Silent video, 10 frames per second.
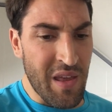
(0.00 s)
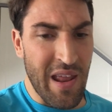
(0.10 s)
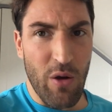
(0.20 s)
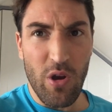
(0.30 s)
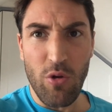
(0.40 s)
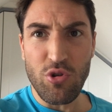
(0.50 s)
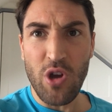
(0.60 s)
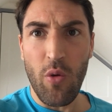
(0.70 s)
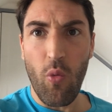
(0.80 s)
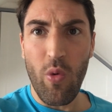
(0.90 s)
our
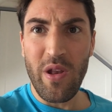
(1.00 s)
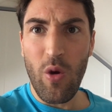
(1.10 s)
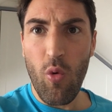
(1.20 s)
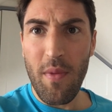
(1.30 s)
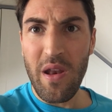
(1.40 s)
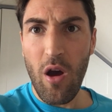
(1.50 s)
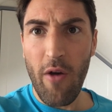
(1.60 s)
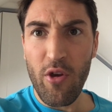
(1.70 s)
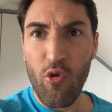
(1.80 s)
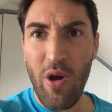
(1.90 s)
culture, we know women
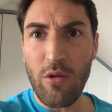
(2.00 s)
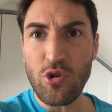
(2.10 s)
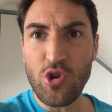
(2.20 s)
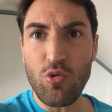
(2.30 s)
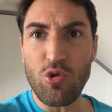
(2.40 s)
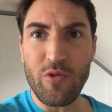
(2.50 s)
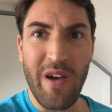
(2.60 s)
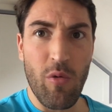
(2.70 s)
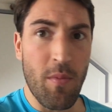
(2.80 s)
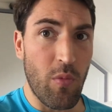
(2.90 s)
are the crown jewels.
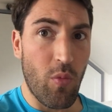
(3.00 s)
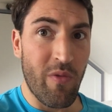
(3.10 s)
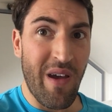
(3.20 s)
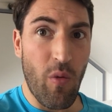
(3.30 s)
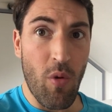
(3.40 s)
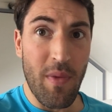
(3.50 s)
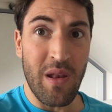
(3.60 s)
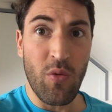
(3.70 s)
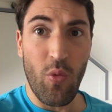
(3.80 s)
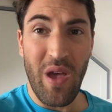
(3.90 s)
Without
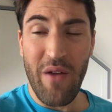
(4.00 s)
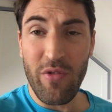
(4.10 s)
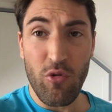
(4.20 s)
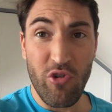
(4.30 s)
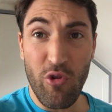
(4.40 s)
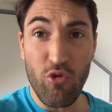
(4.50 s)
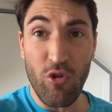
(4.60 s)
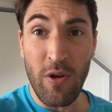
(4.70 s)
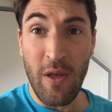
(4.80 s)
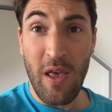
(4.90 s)
women, we have no
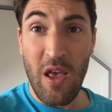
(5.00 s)
children.